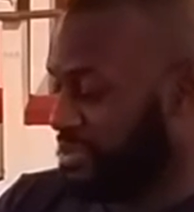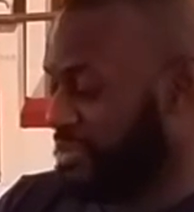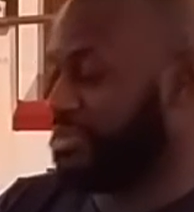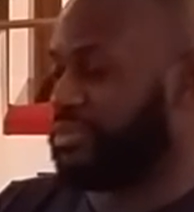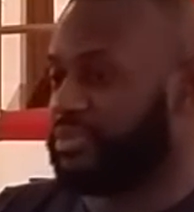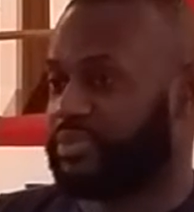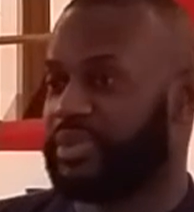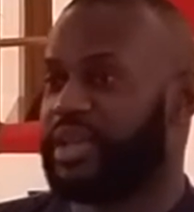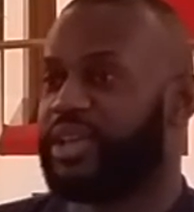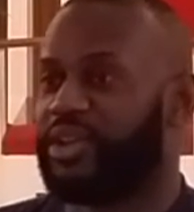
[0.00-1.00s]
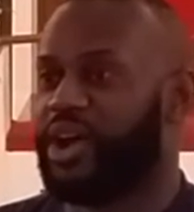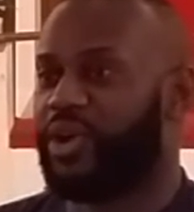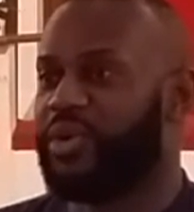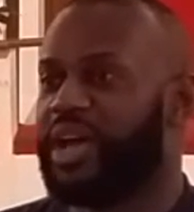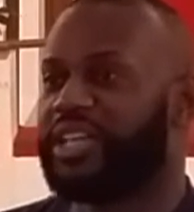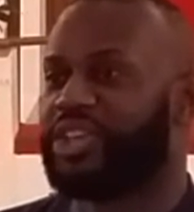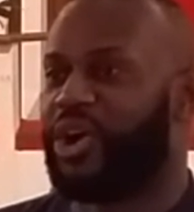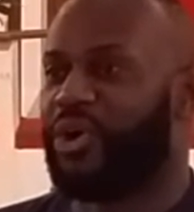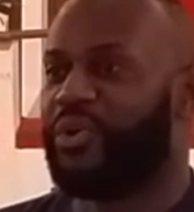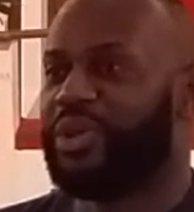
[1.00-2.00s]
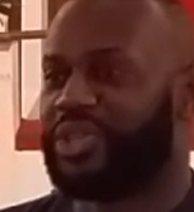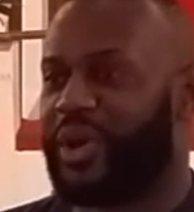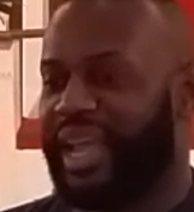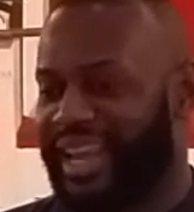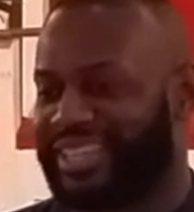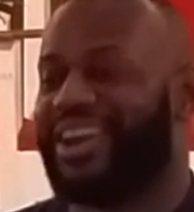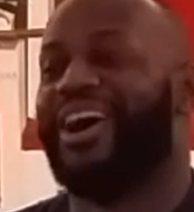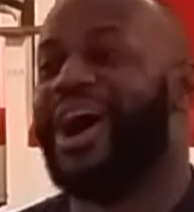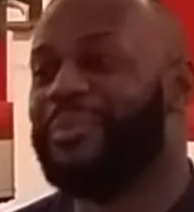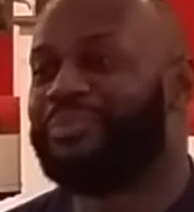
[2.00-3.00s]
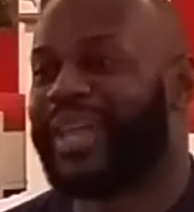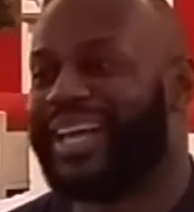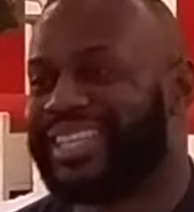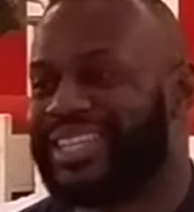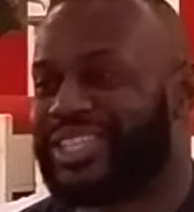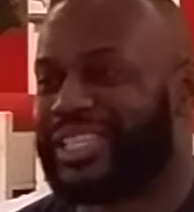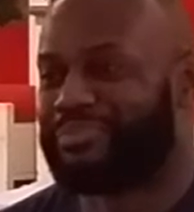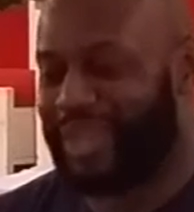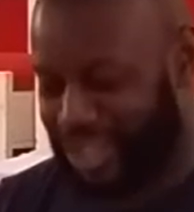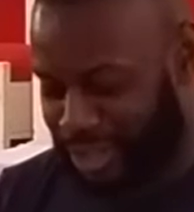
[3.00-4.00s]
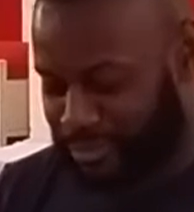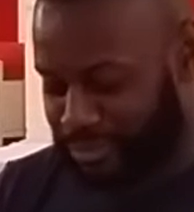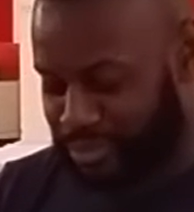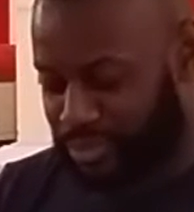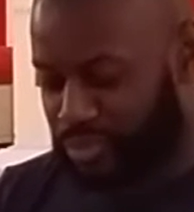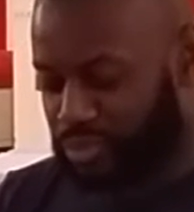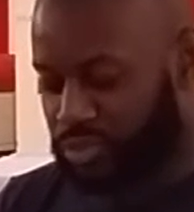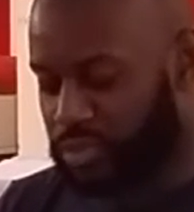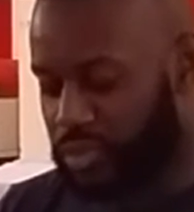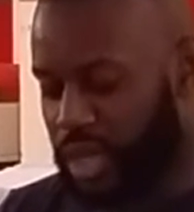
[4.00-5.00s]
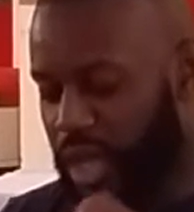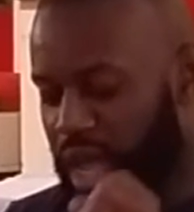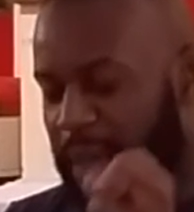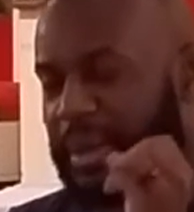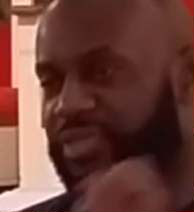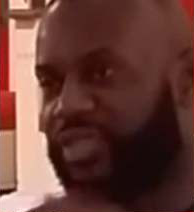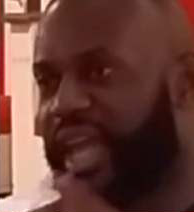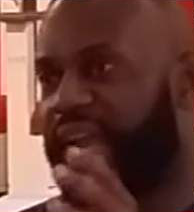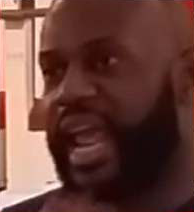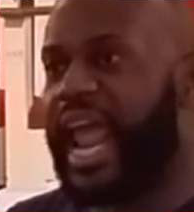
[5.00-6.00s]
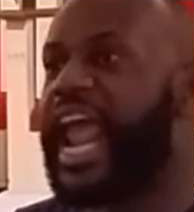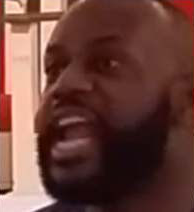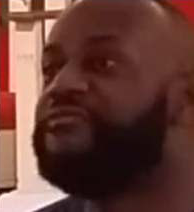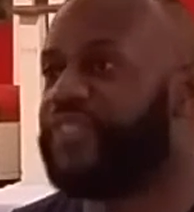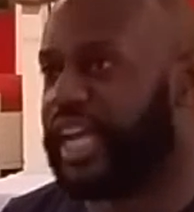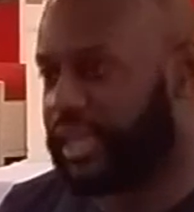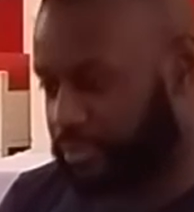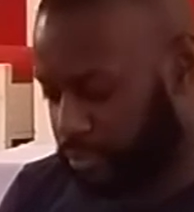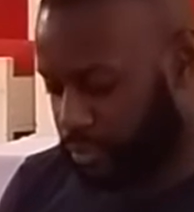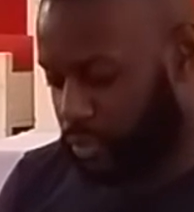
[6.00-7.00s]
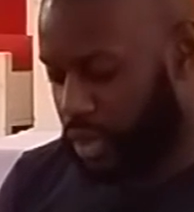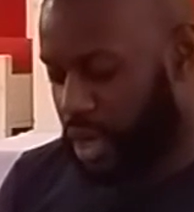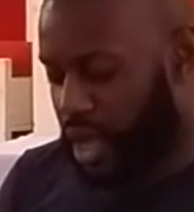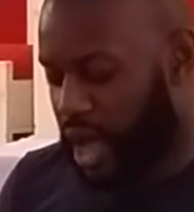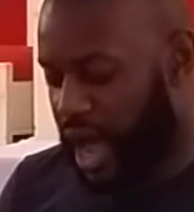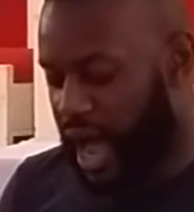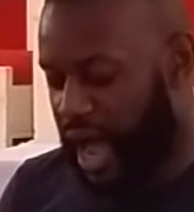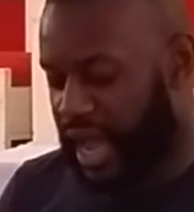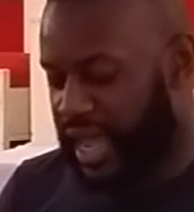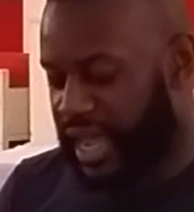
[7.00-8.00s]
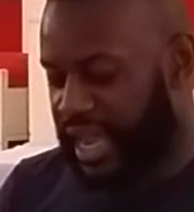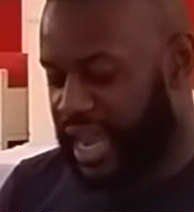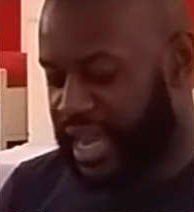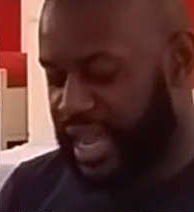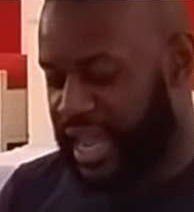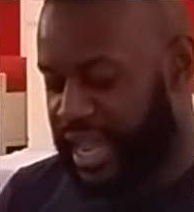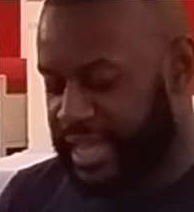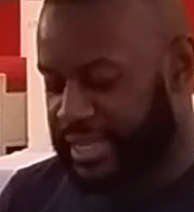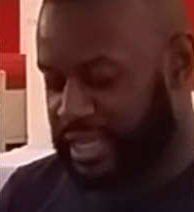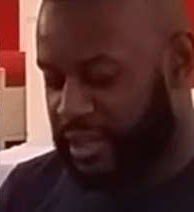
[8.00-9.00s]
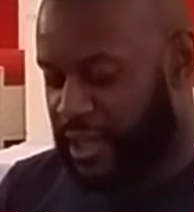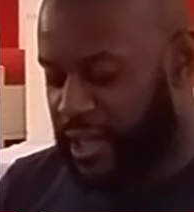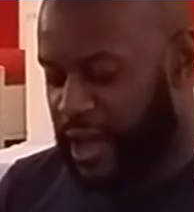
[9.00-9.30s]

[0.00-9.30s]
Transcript: You know, so it is an unpleasant suspicion. But then envy, it is